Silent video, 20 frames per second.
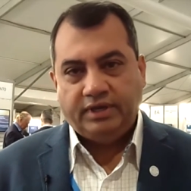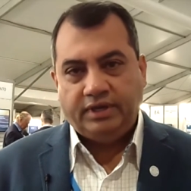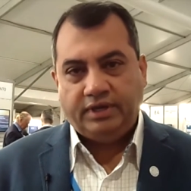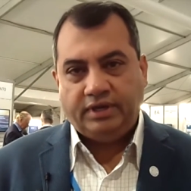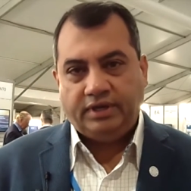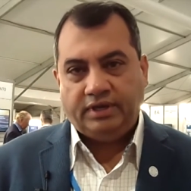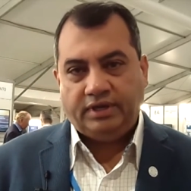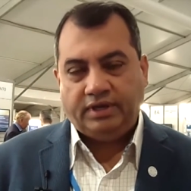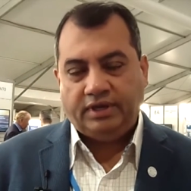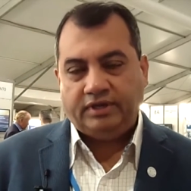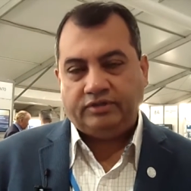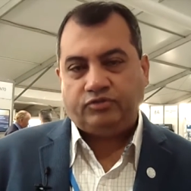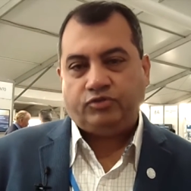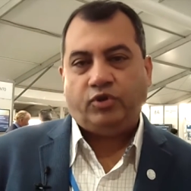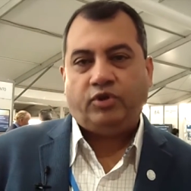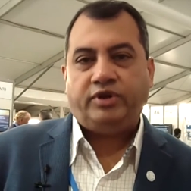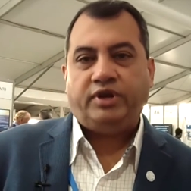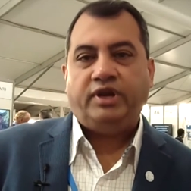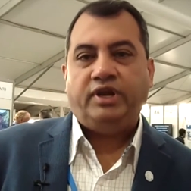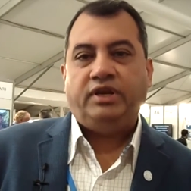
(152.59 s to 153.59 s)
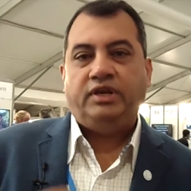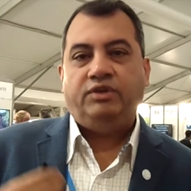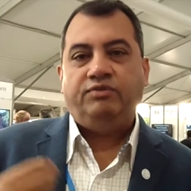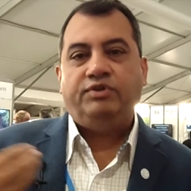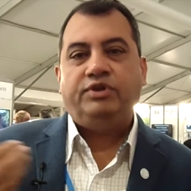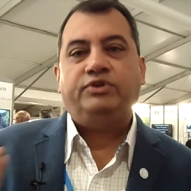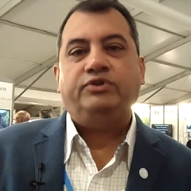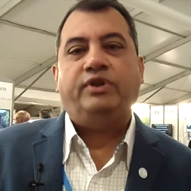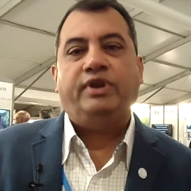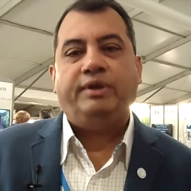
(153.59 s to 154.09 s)
Uh, it's not an
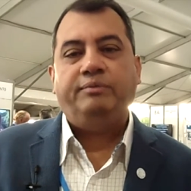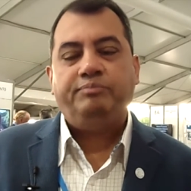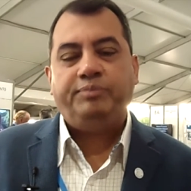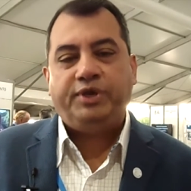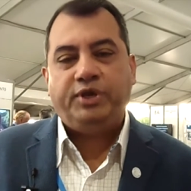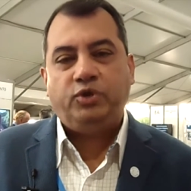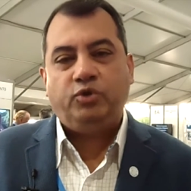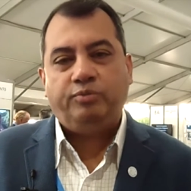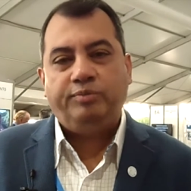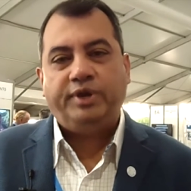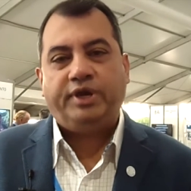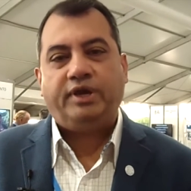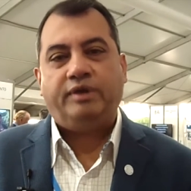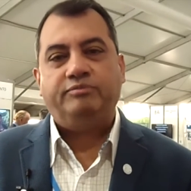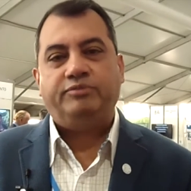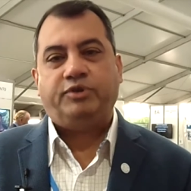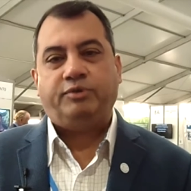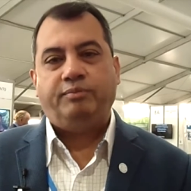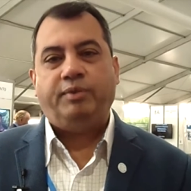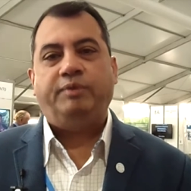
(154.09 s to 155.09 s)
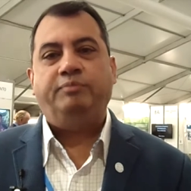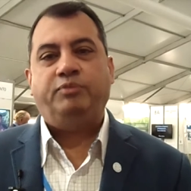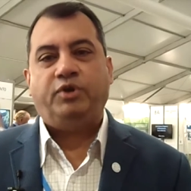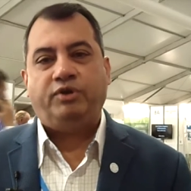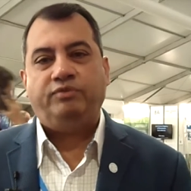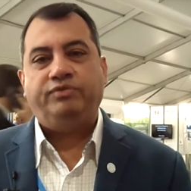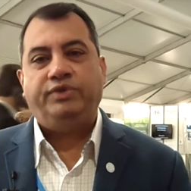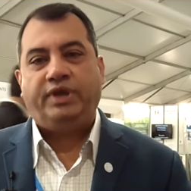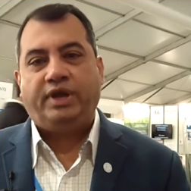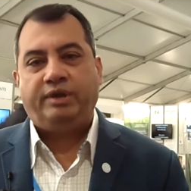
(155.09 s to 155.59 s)
individual MP who becomes a
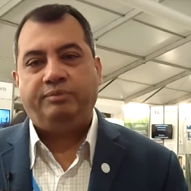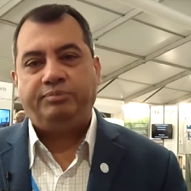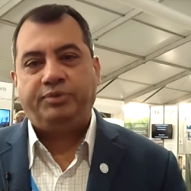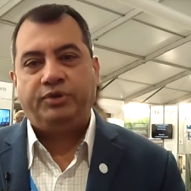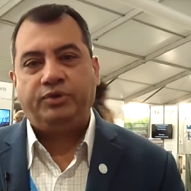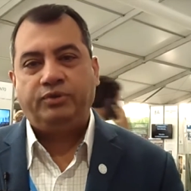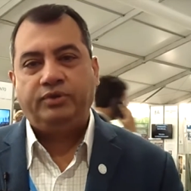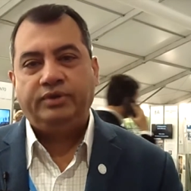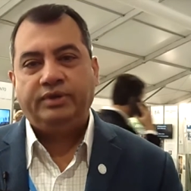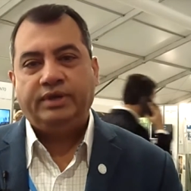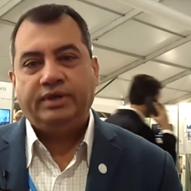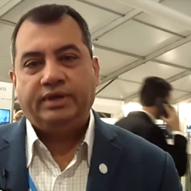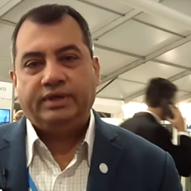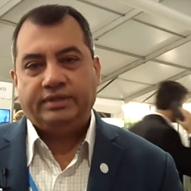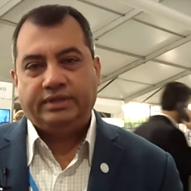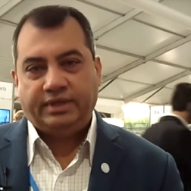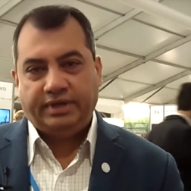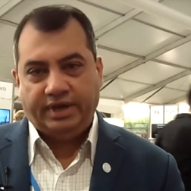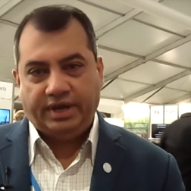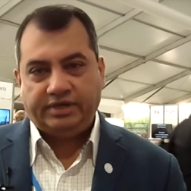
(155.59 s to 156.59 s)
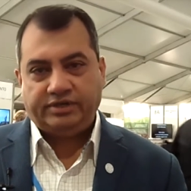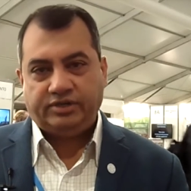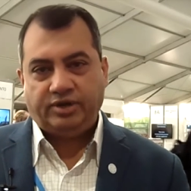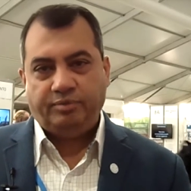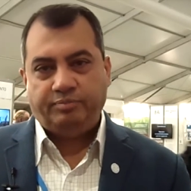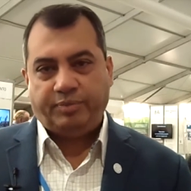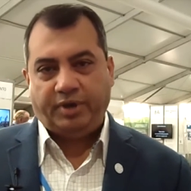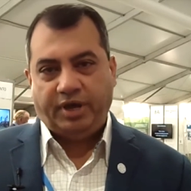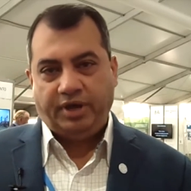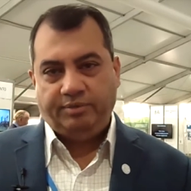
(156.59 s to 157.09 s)
member of the IPU. The
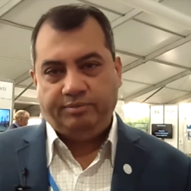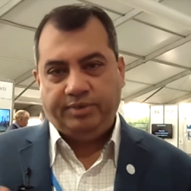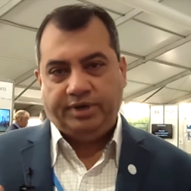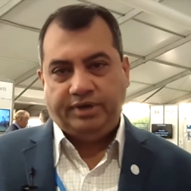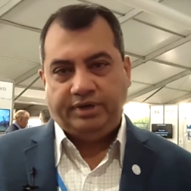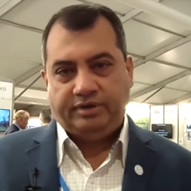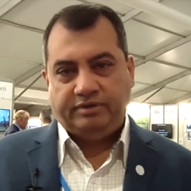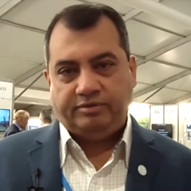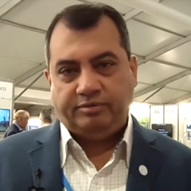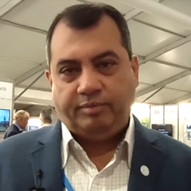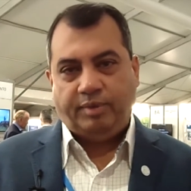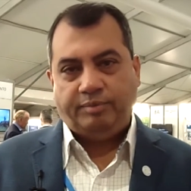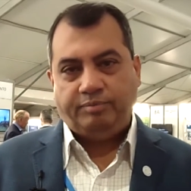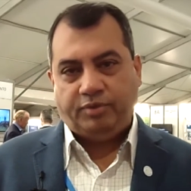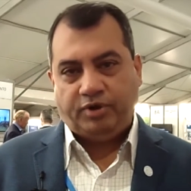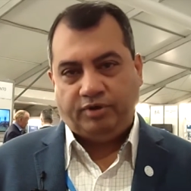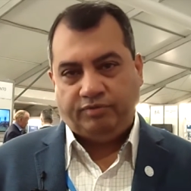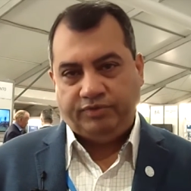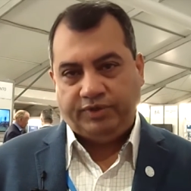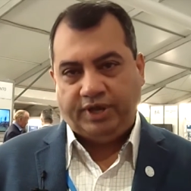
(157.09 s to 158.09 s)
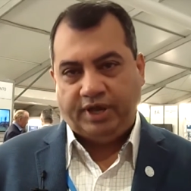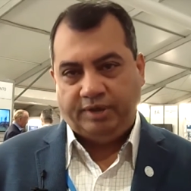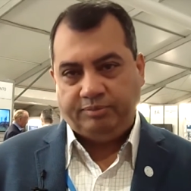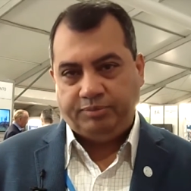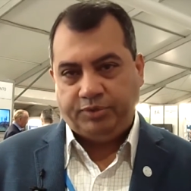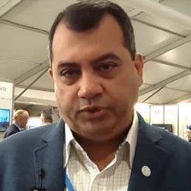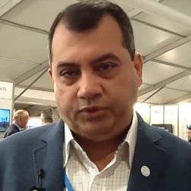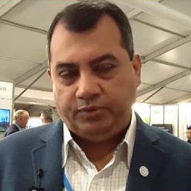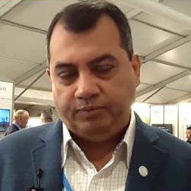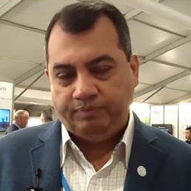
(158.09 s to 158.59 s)
national parliament is a member of the
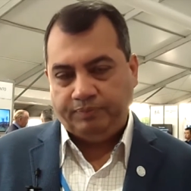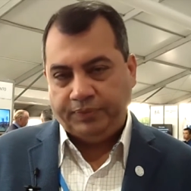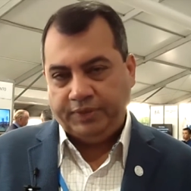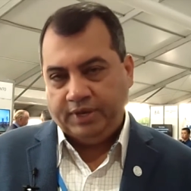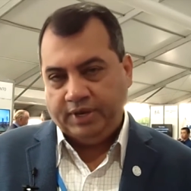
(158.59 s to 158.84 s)
IPU.